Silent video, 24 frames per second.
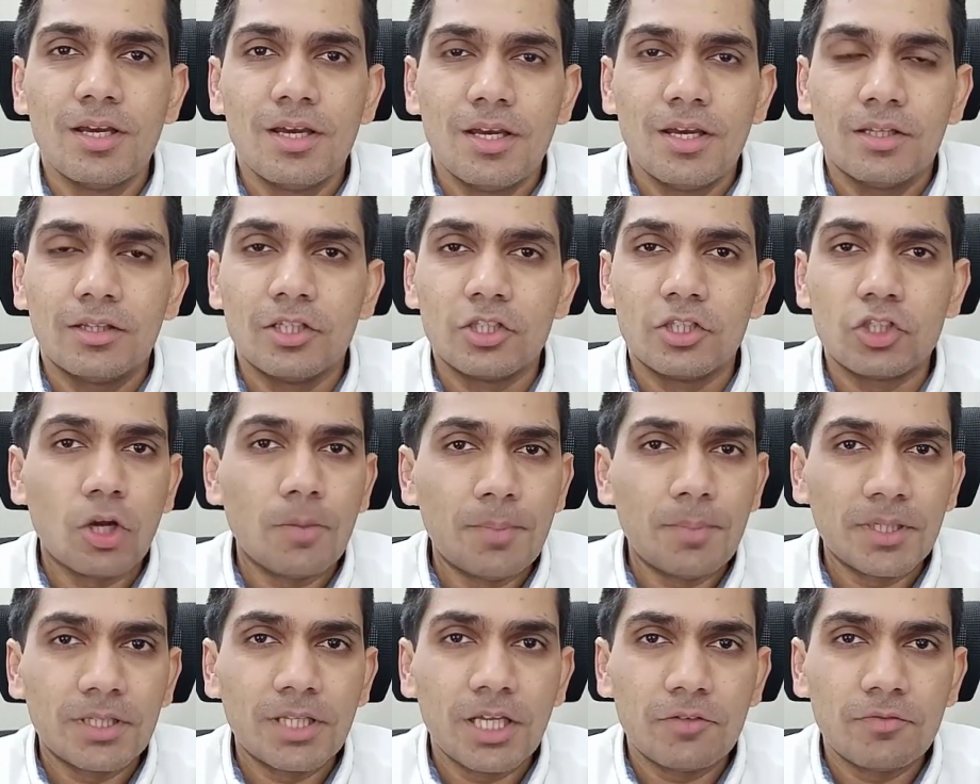The
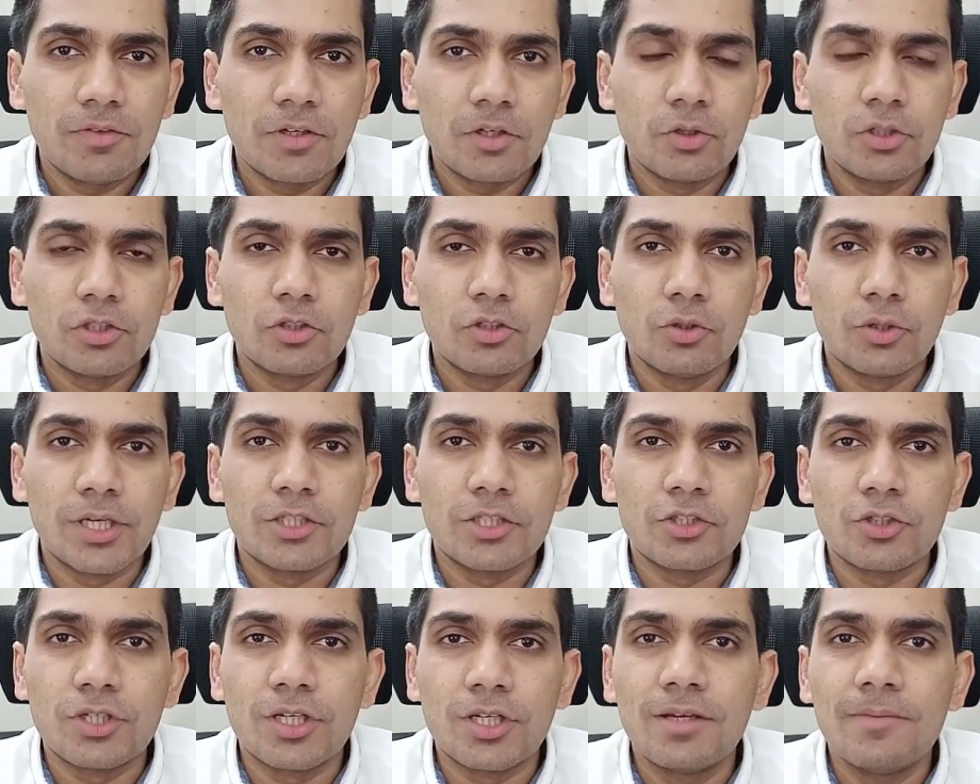topic that we're going to look at
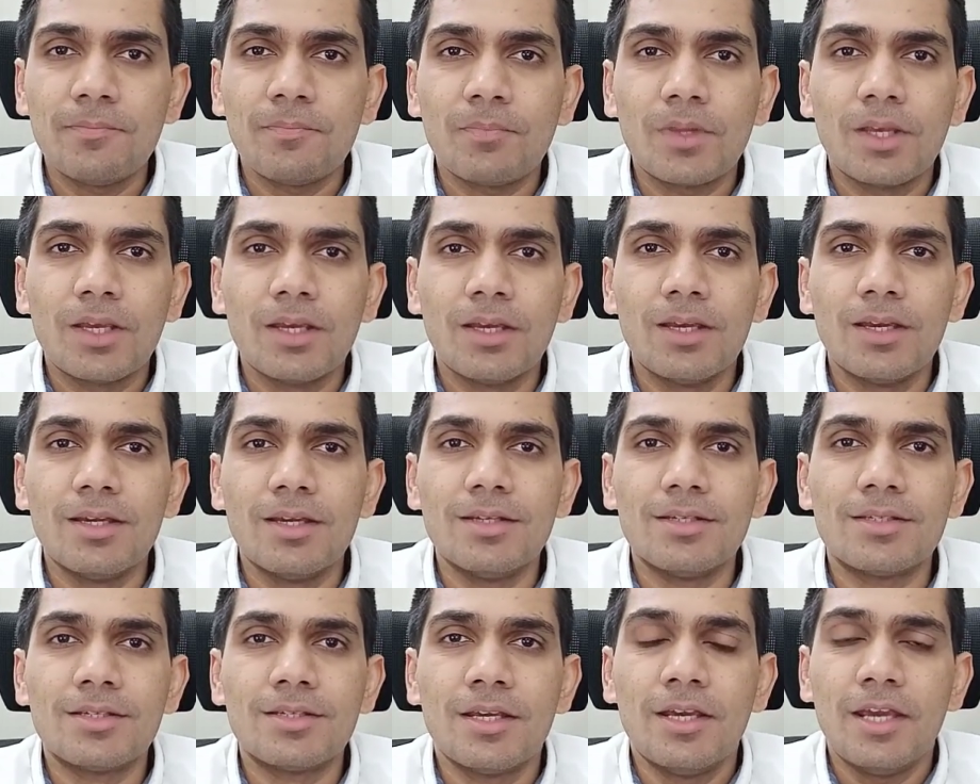today
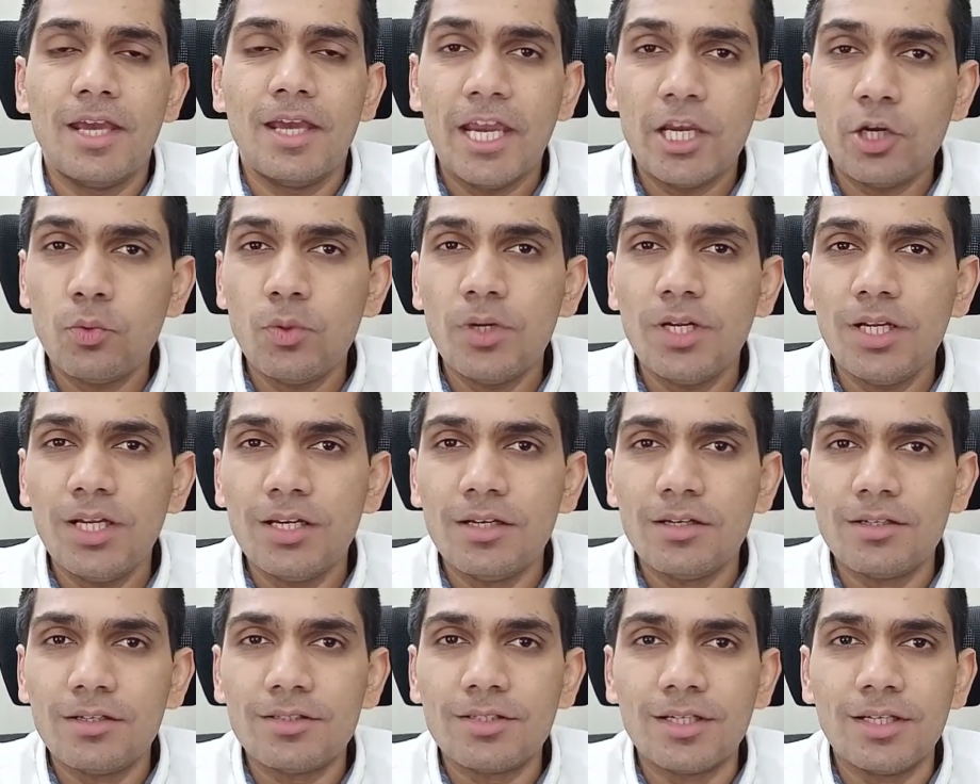is equity
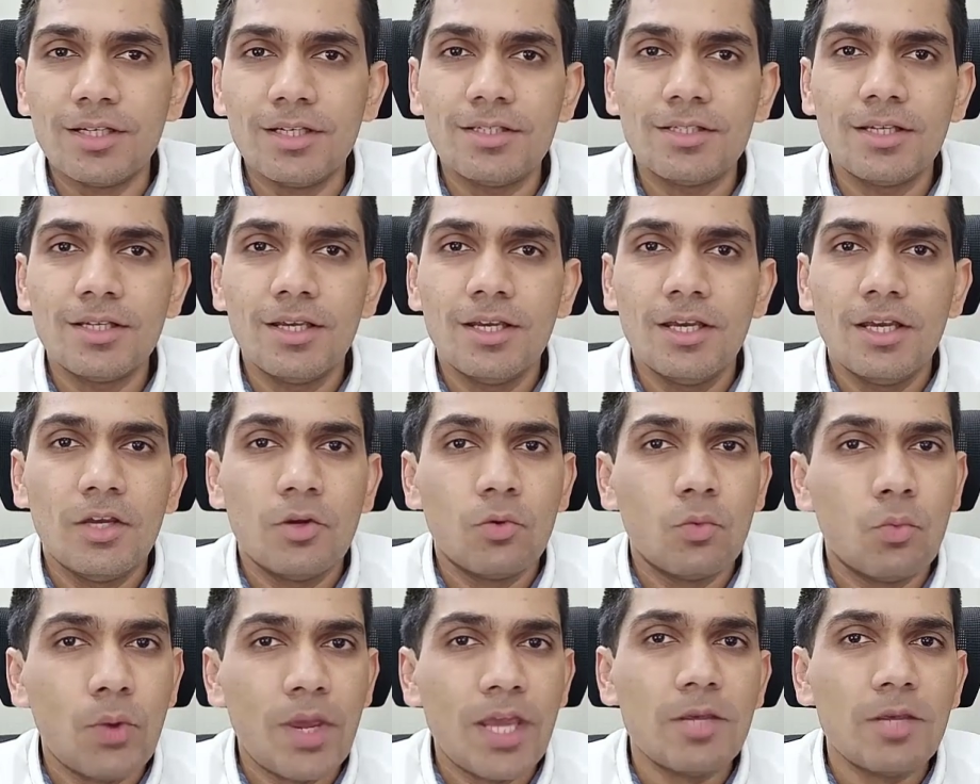indices
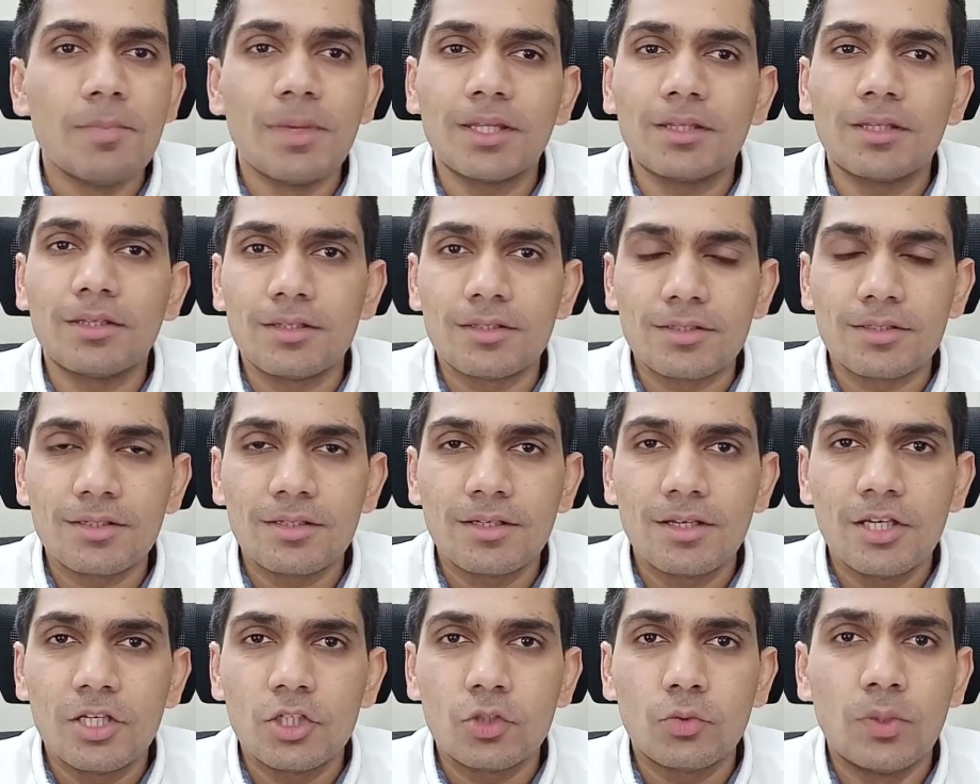weighing methods.
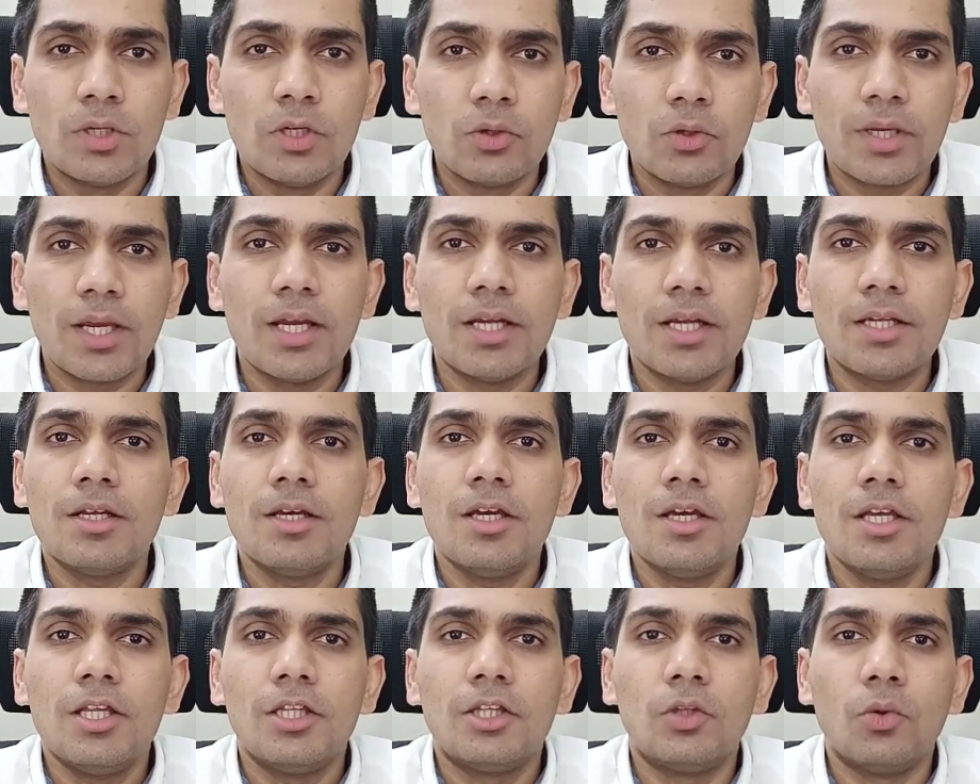So we look at
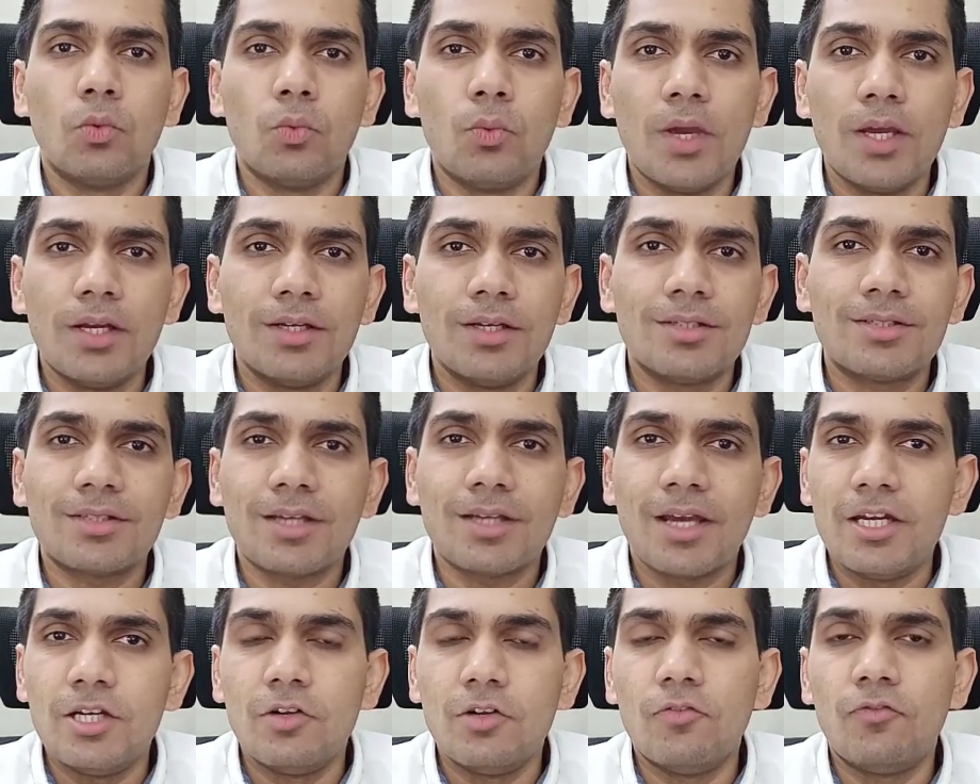the various
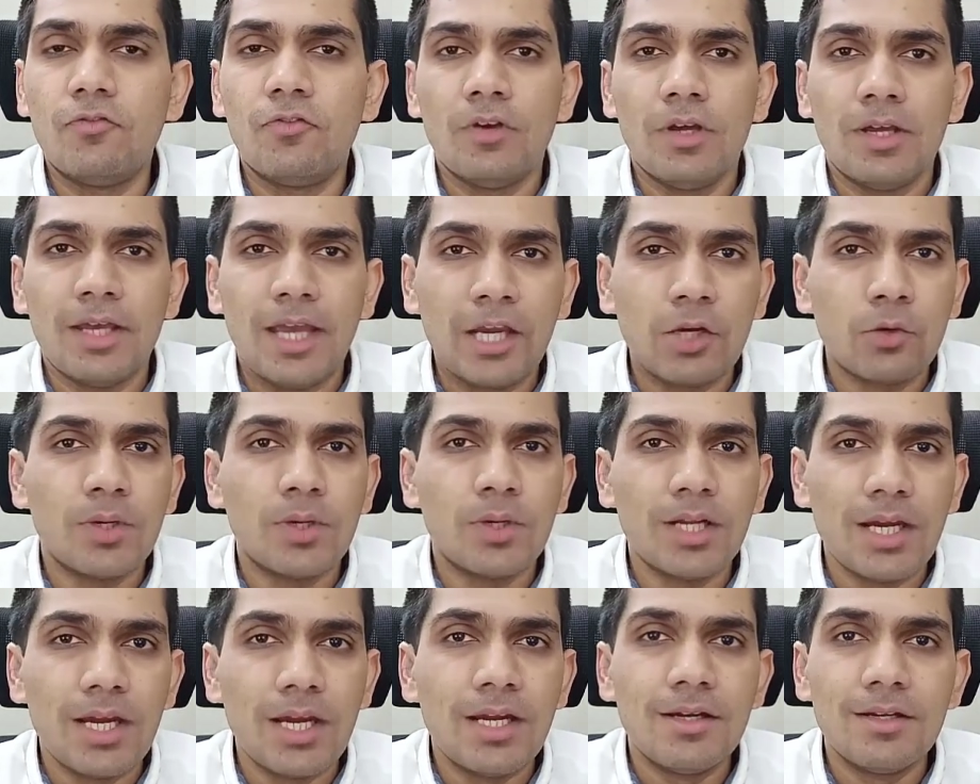kind of equity
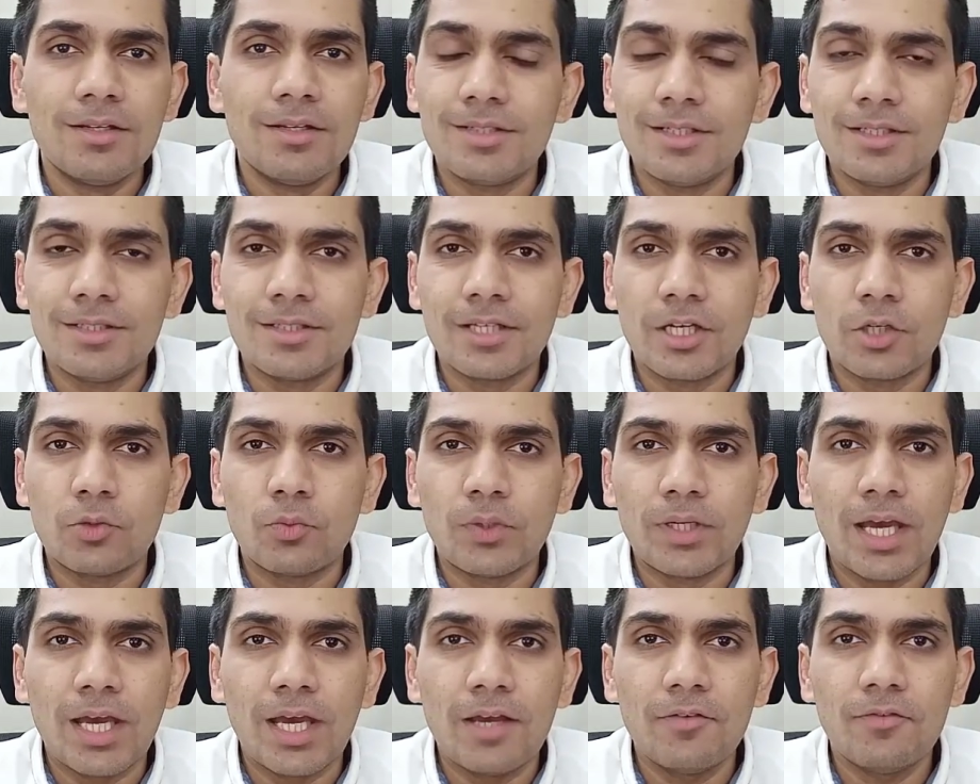indices that we
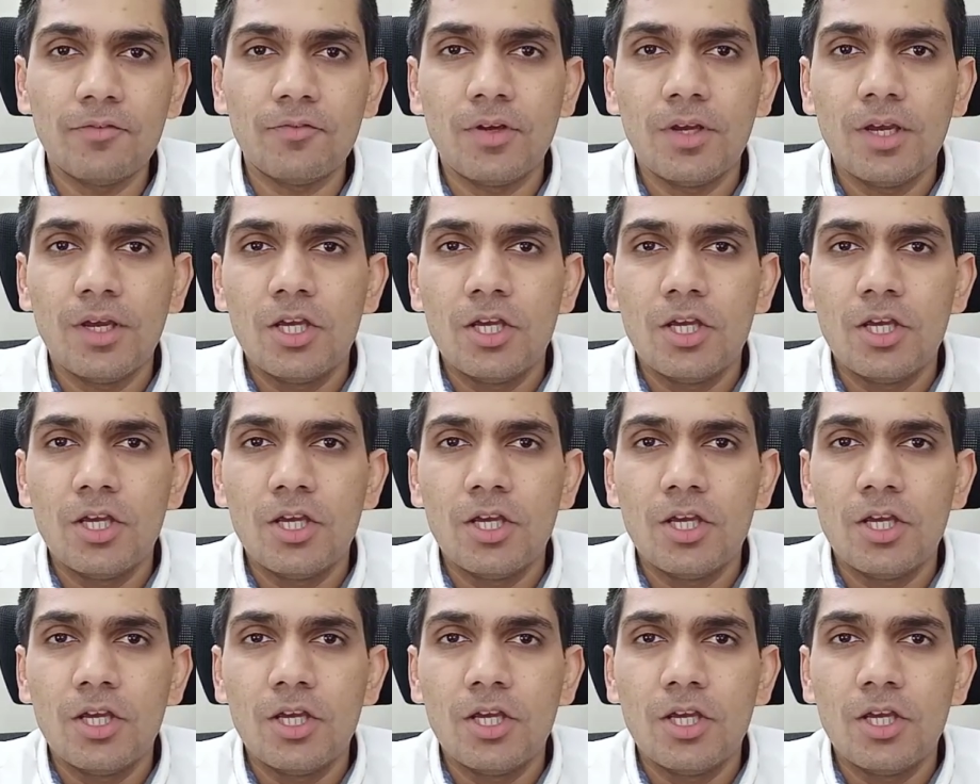have.